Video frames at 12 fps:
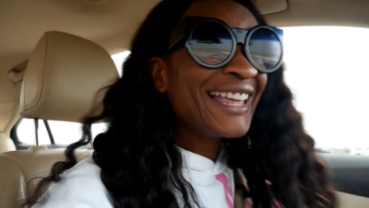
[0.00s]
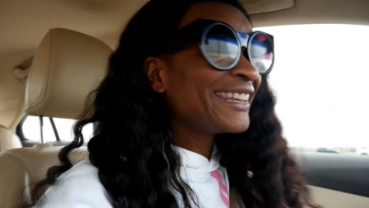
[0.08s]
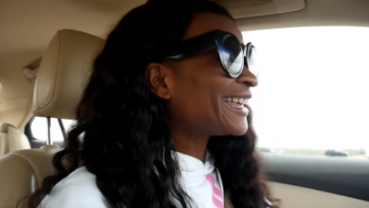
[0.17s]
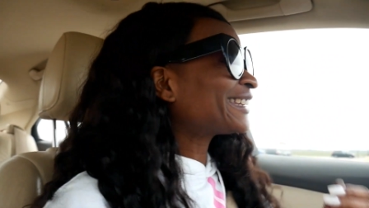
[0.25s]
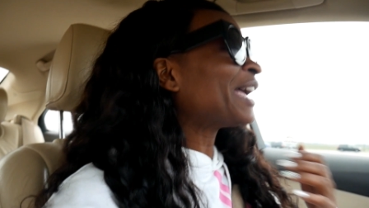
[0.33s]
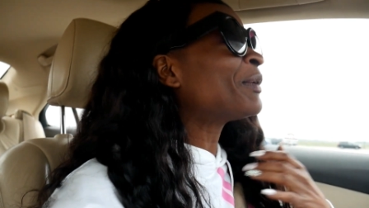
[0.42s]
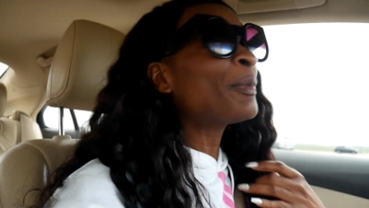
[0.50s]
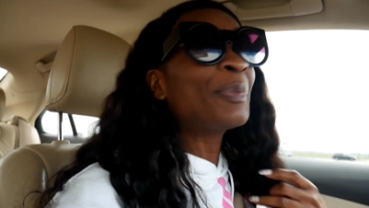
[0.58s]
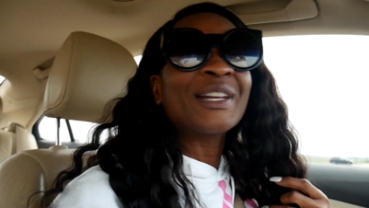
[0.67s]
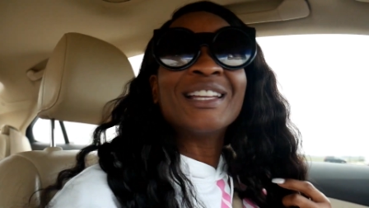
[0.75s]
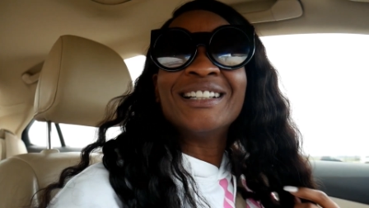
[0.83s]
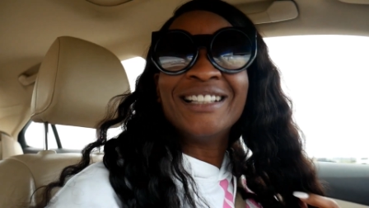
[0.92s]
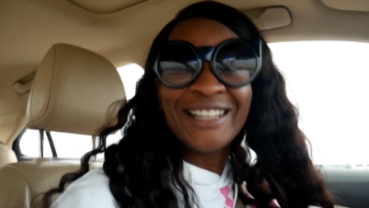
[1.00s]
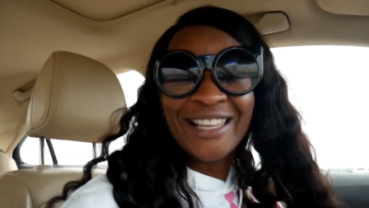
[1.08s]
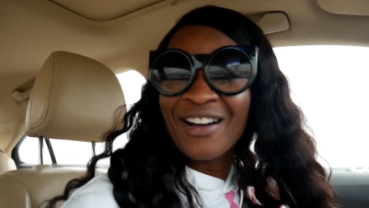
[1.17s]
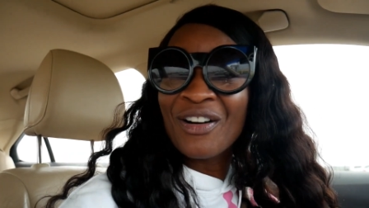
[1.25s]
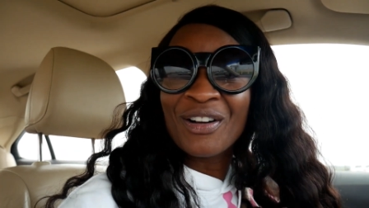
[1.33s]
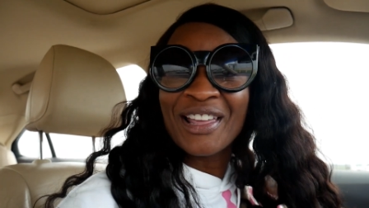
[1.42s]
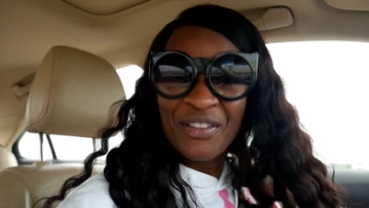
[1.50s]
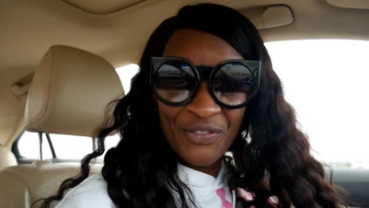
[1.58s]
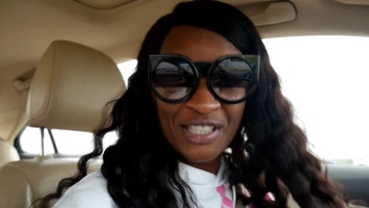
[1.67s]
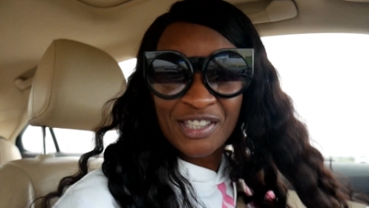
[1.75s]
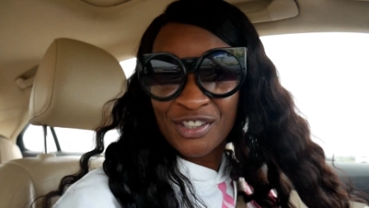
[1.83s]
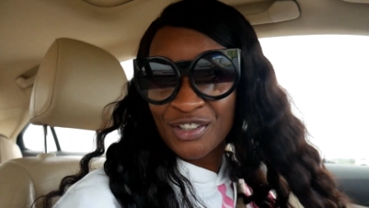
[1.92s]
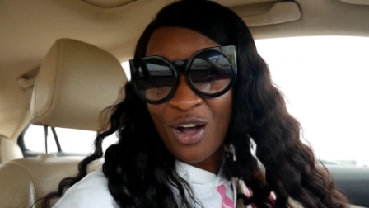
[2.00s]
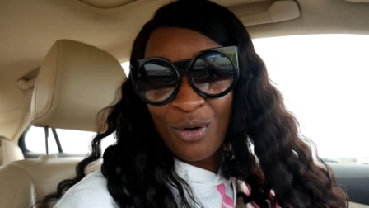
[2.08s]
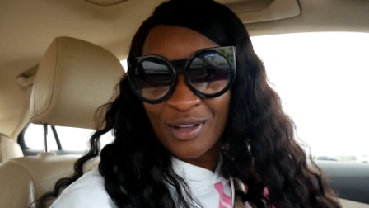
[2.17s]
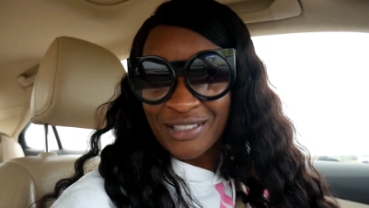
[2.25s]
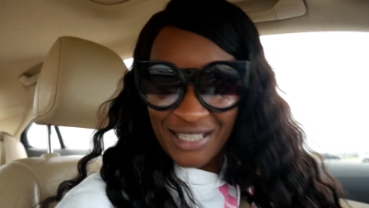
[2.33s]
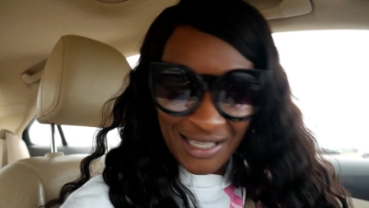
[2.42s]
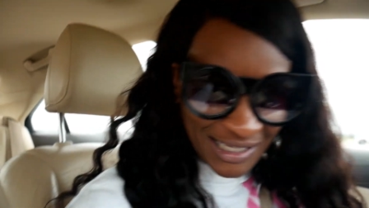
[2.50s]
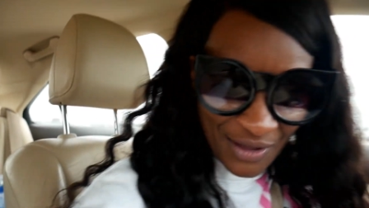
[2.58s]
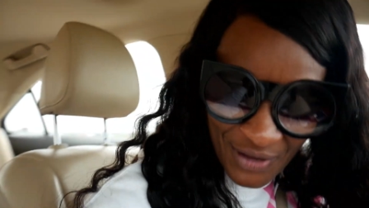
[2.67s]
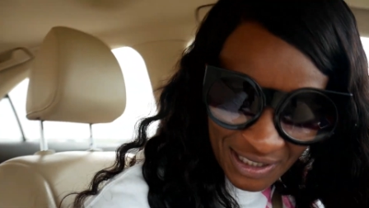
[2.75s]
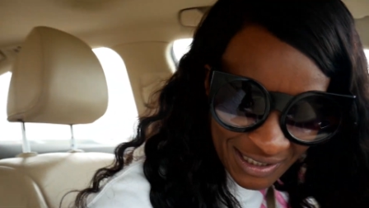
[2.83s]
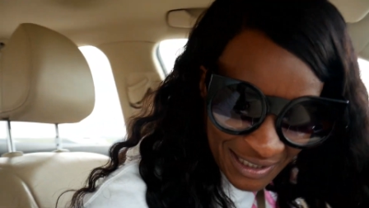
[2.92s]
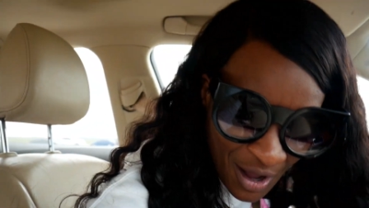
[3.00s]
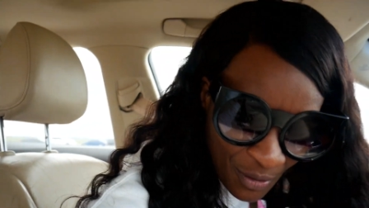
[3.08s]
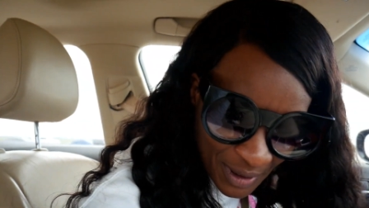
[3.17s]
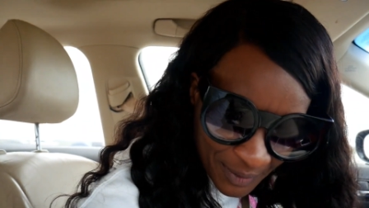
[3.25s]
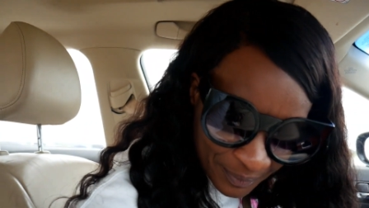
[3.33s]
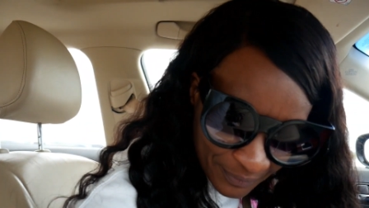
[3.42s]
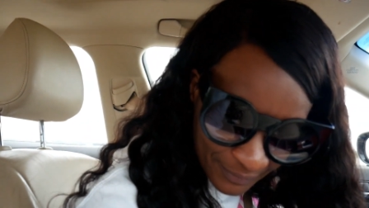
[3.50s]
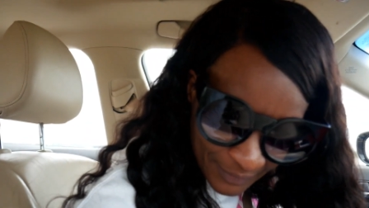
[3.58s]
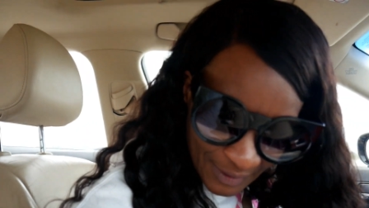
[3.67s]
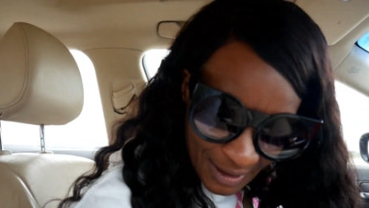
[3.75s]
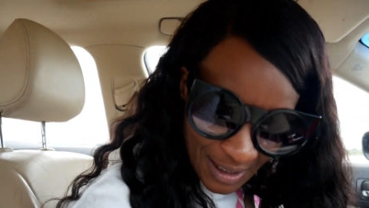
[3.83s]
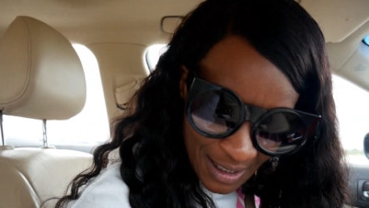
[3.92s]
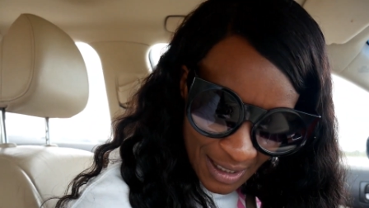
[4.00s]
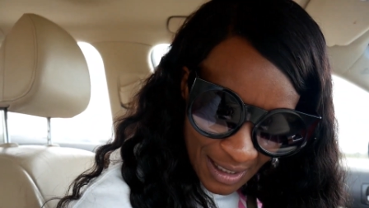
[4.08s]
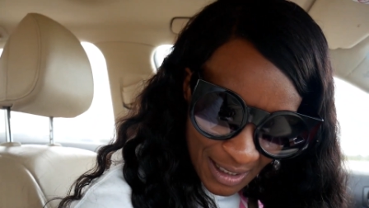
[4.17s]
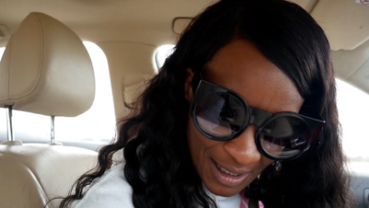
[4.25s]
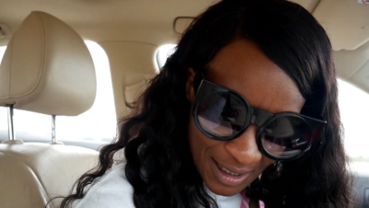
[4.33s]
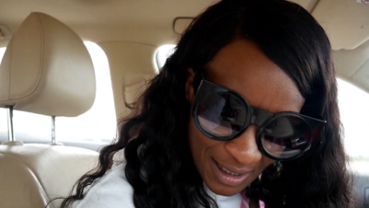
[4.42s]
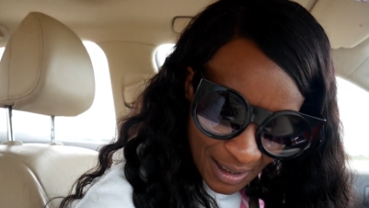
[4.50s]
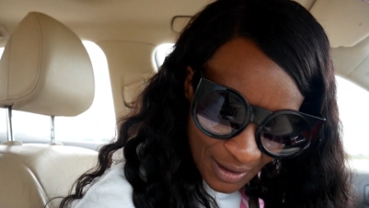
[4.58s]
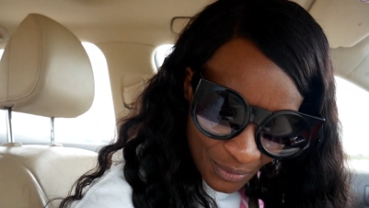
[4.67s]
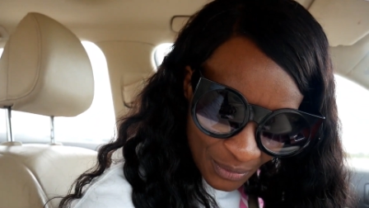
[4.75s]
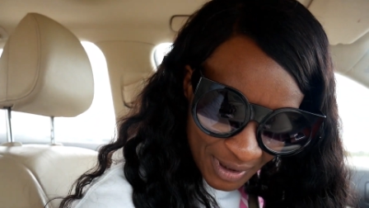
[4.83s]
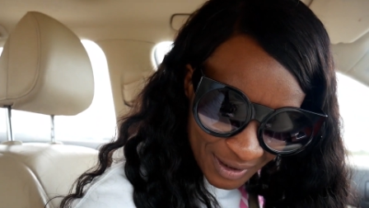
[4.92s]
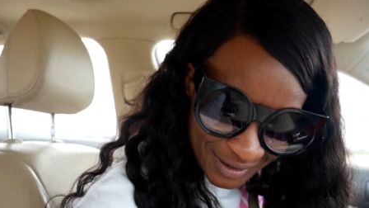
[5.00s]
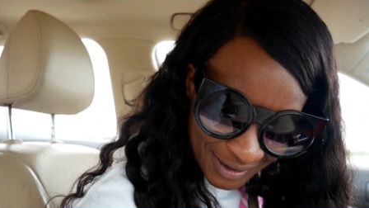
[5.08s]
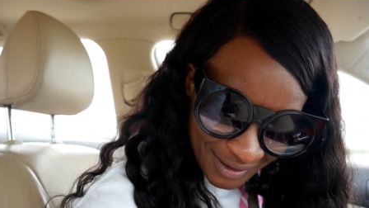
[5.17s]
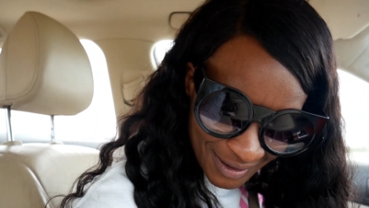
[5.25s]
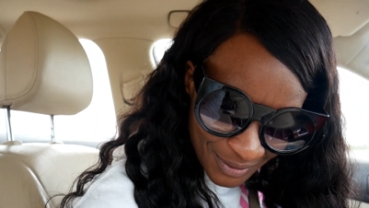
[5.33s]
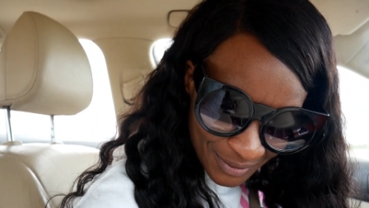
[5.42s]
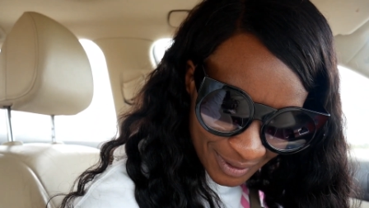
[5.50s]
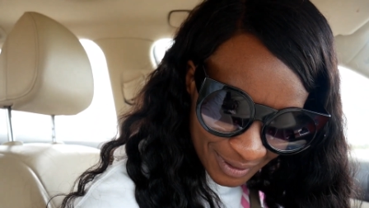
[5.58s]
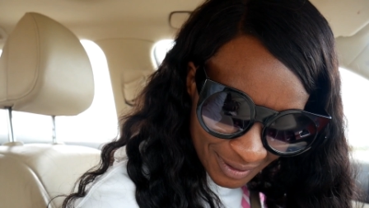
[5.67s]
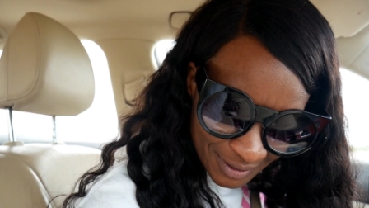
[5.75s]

Like, they will put a hoodie on if it's snowing. Just if it's snowing. What is she doing?